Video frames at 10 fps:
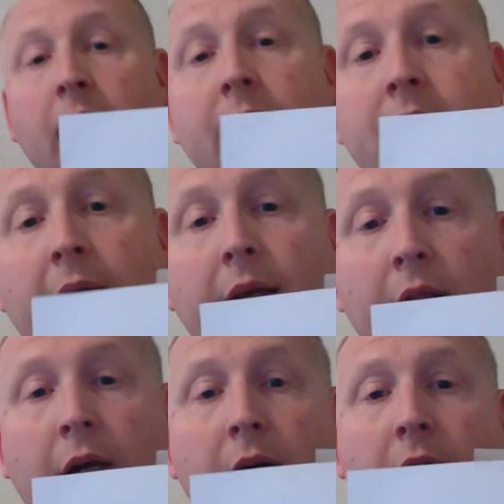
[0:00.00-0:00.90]
Let's take a
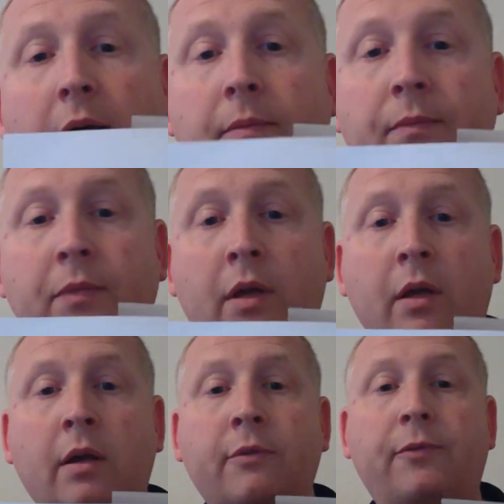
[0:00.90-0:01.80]
look.
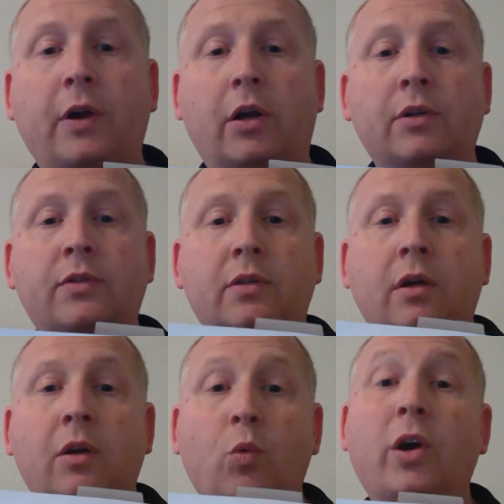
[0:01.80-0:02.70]
First,
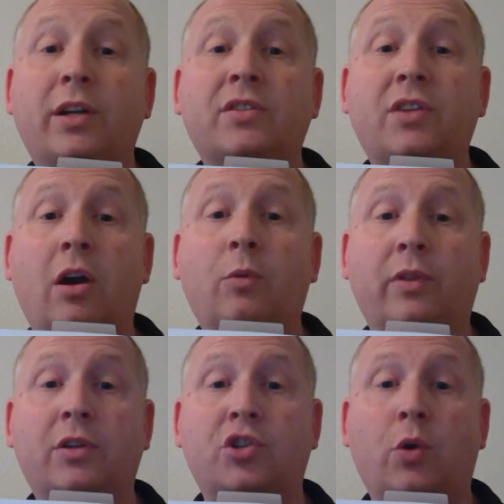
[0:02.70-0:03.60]
we're going to start
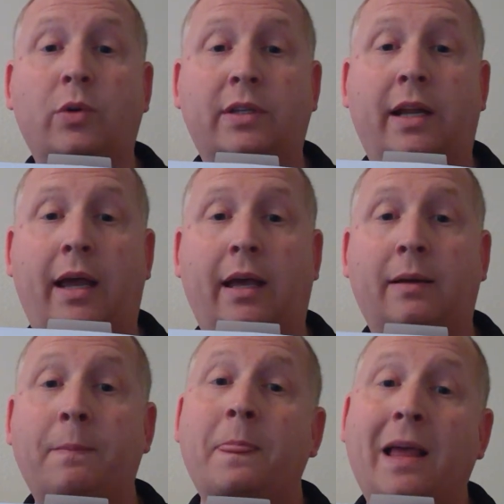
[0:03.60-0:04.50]
with a joke
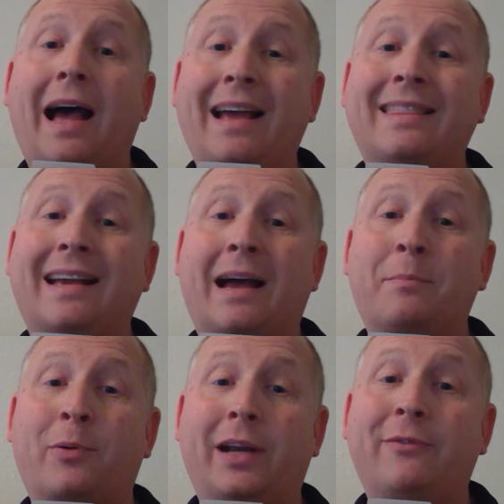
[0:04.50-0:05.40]
today. I think
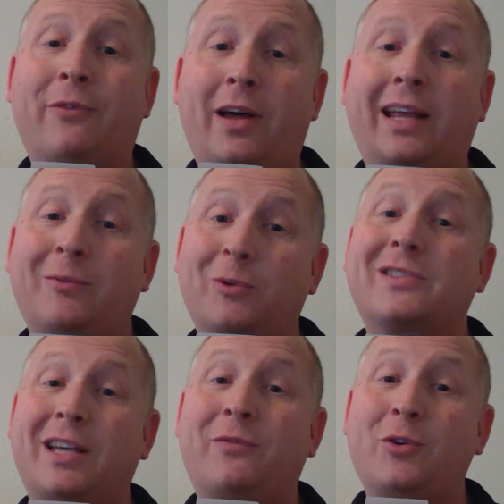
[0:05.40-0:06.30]
I'm pretty funny. We'll
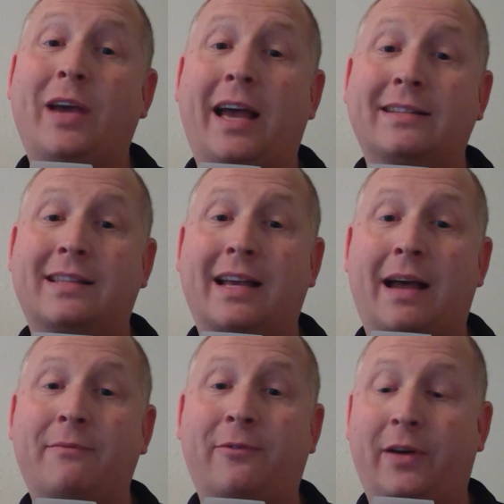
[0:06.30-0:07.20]
see if you guys think
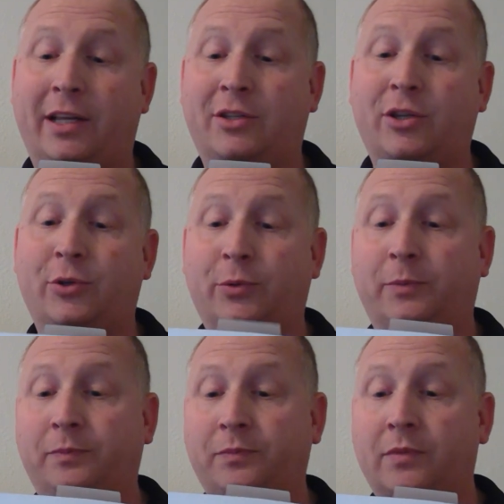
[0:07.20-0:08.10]
I'm funny too.
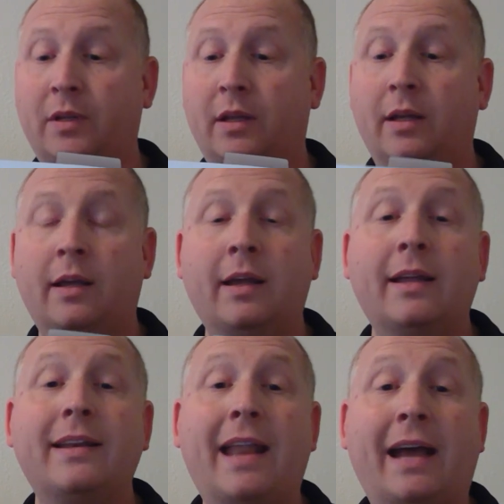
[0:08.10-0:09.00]

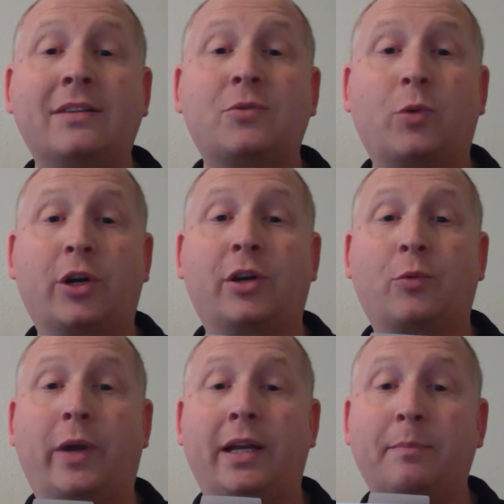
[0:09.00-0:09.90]
Next, we're going to
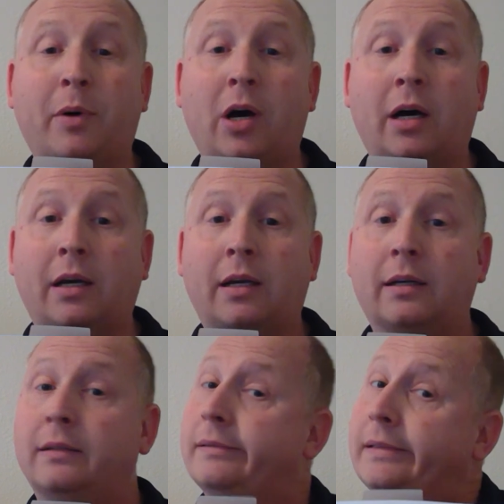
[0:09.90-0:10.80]
read a book.
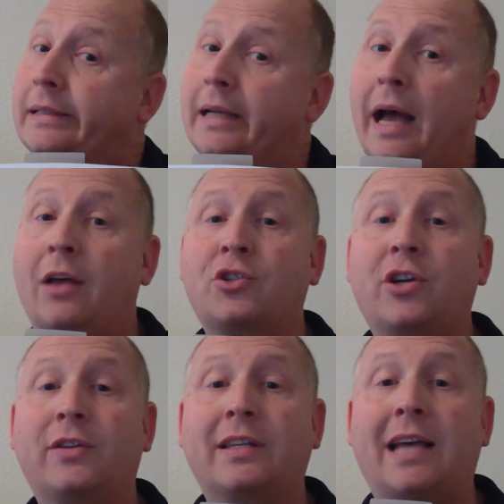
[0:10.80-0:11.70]
I'll
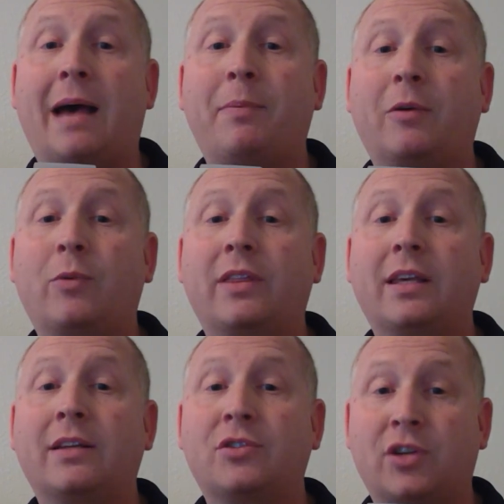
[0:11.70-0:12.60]
share the topic with
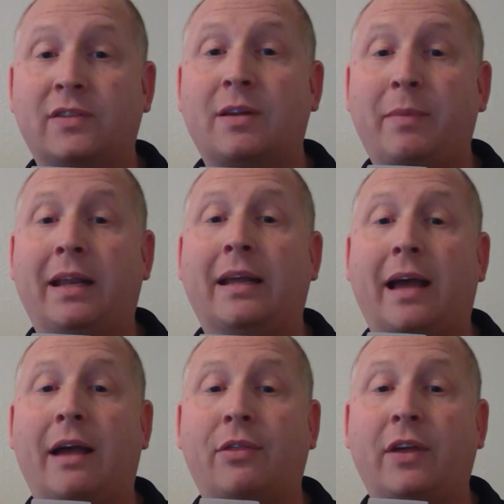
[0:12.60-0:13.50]
you in just a minute.
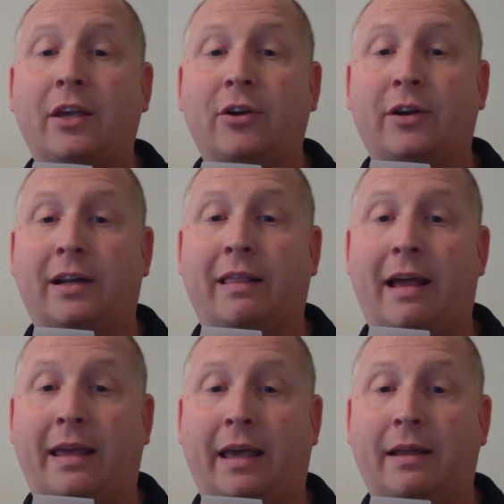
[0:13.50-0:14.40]
I think you're going to
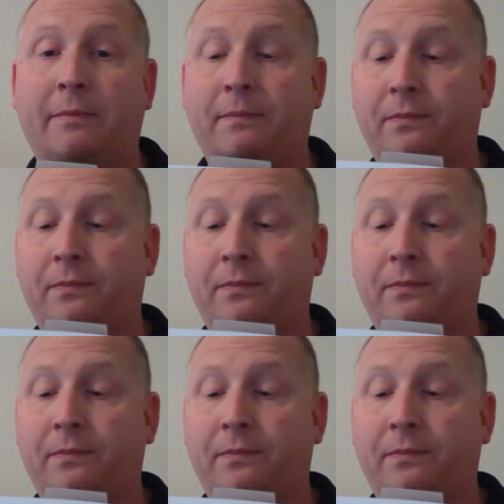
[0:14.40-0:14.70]
like it.